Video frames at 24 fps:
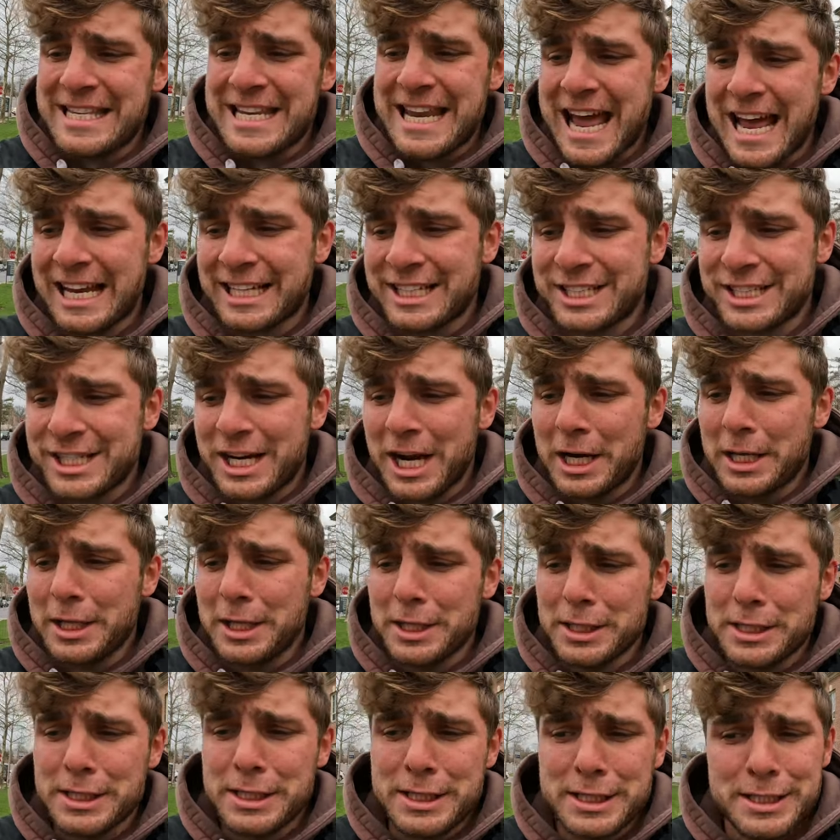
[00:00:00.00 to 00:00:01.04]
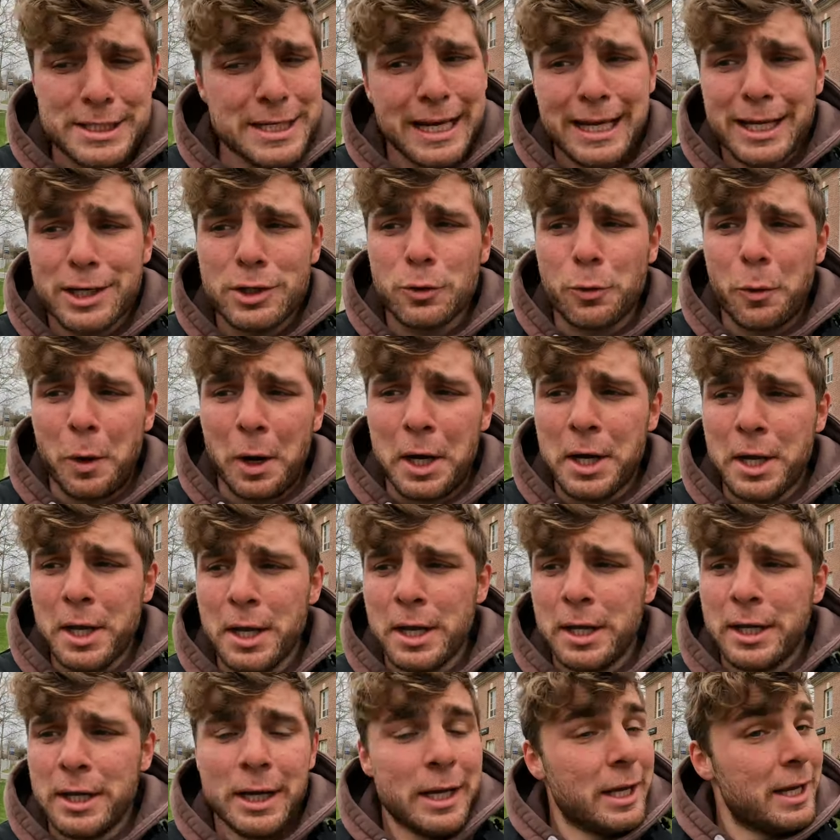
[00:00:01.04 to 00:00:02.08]
not shiny, the second one
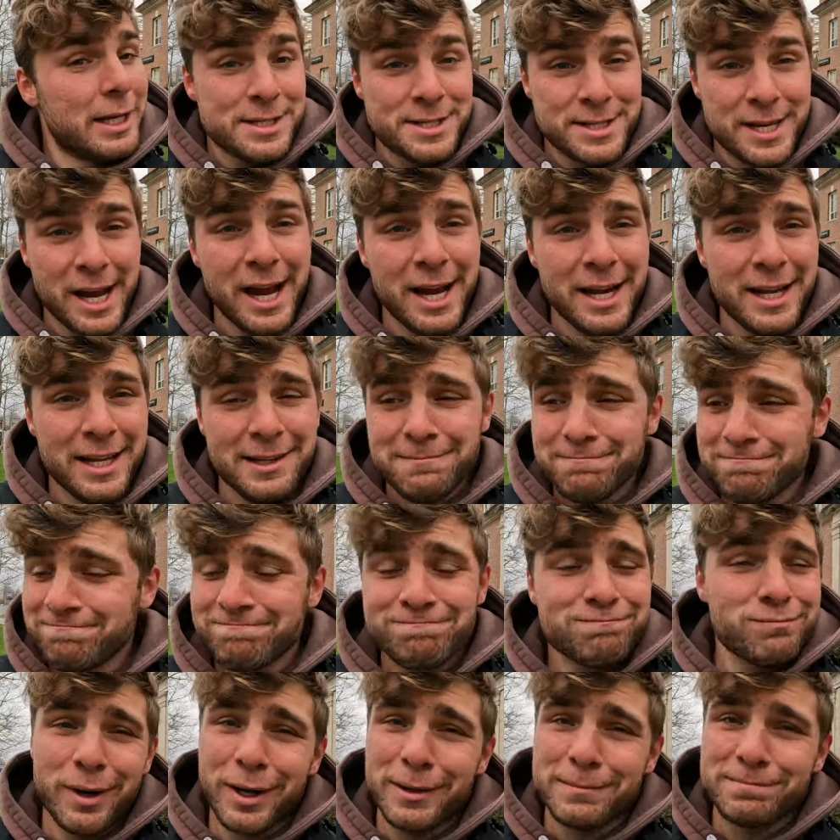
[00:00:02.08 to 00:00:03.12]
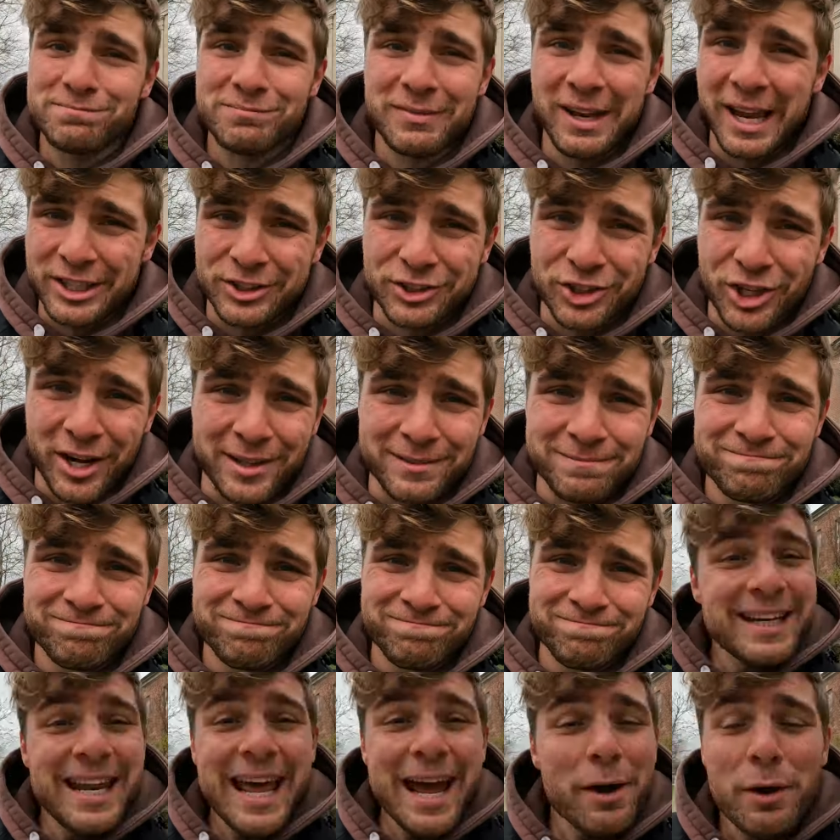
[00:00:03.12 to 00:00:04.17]
is tiny but not shiny.
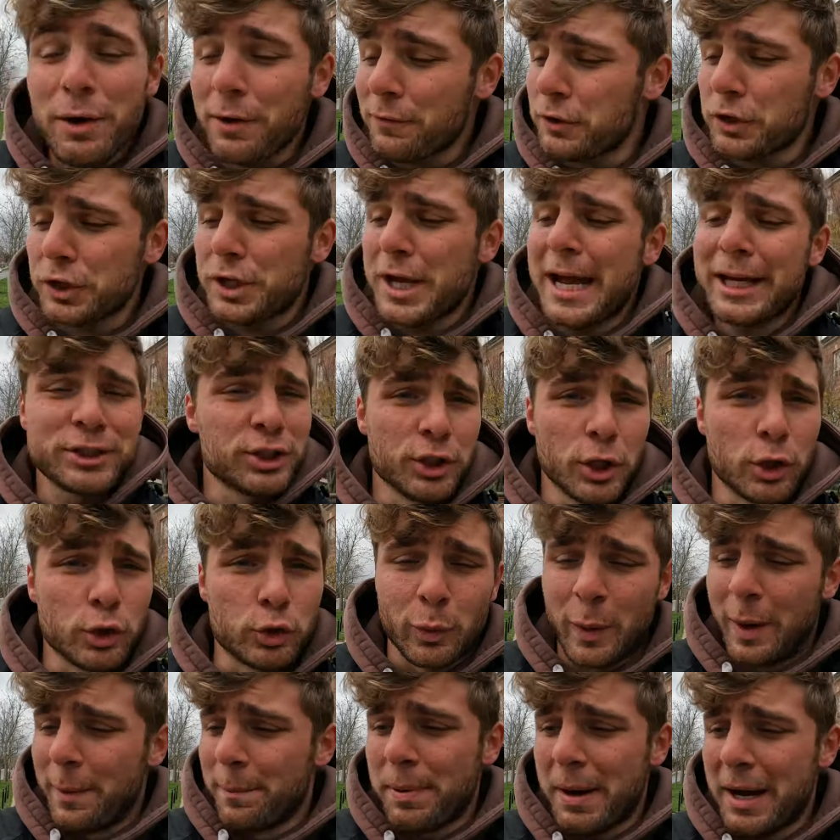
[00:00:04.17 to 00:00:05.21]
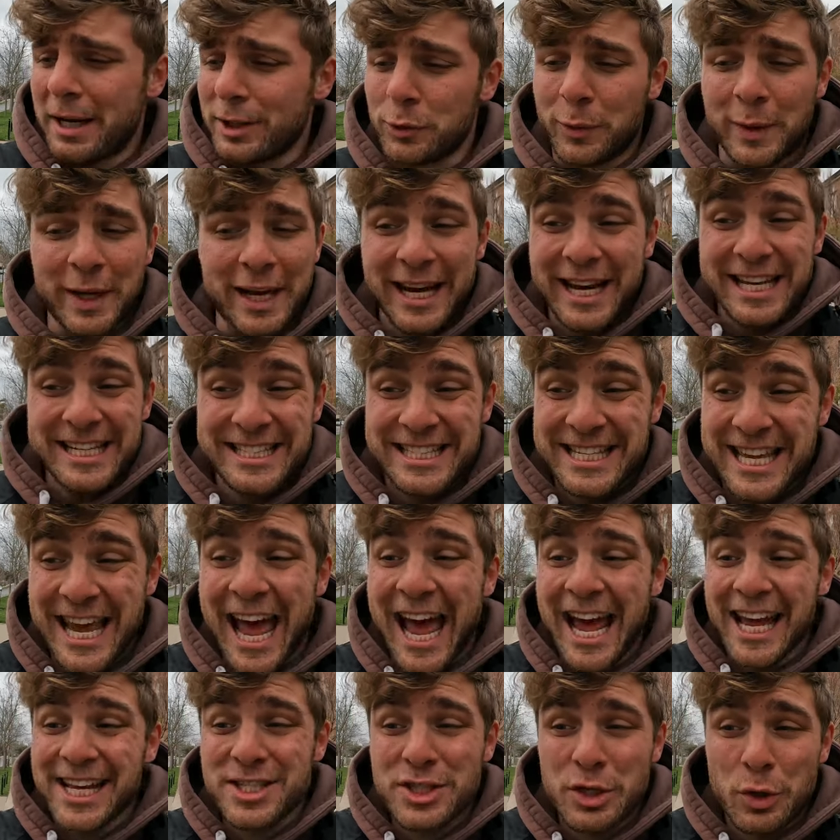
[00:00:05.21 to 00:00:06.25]
Now after catching those Wimpods, we got a
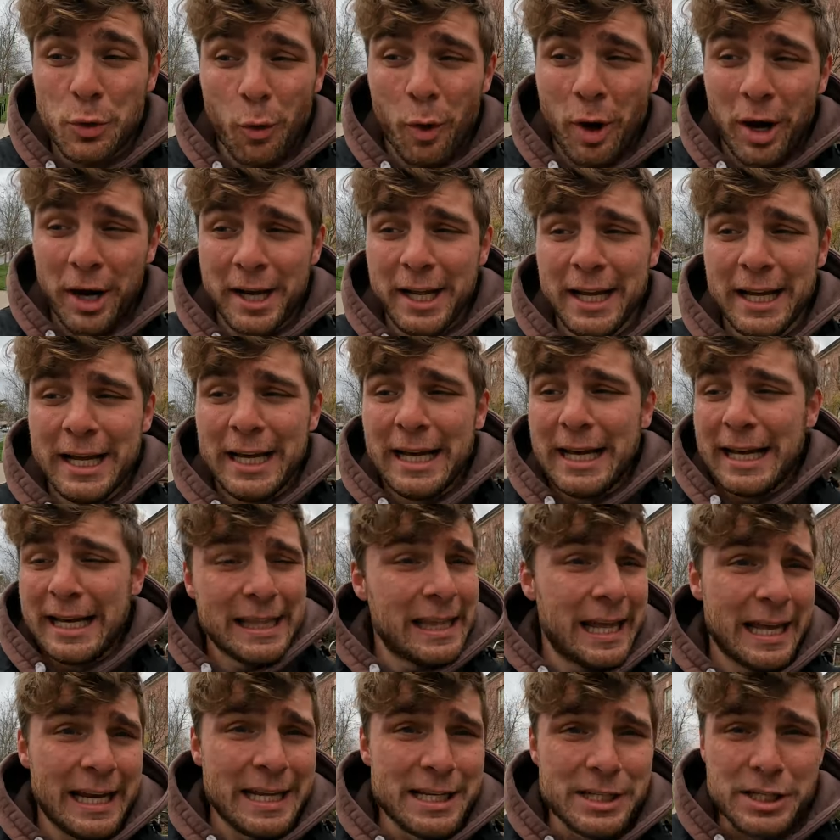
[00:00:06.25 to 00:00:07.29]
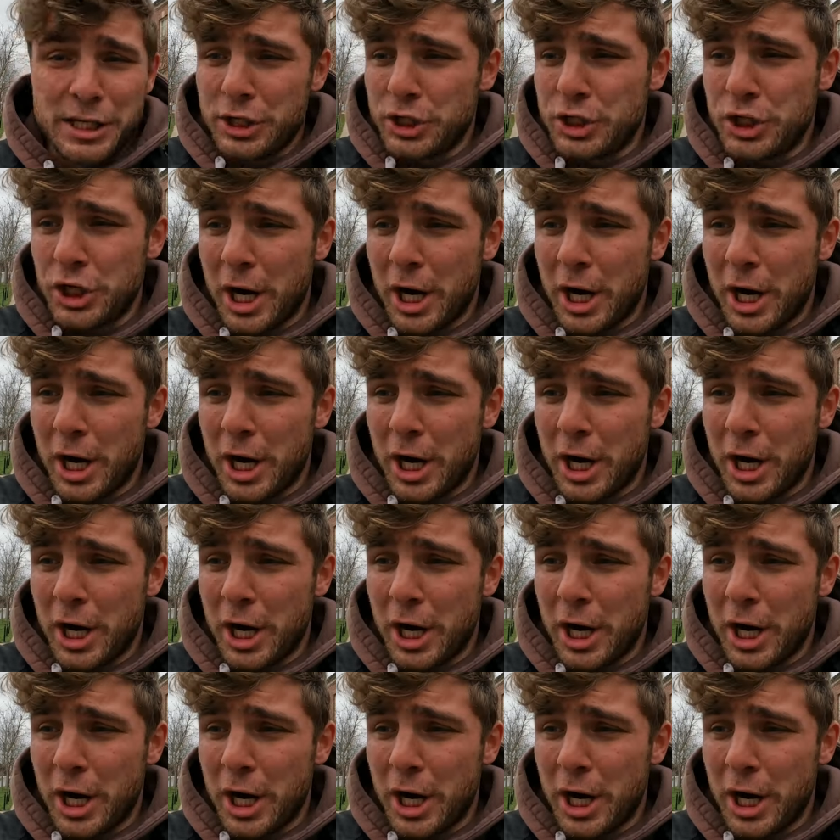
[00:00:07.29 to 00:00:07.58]
task one that isn't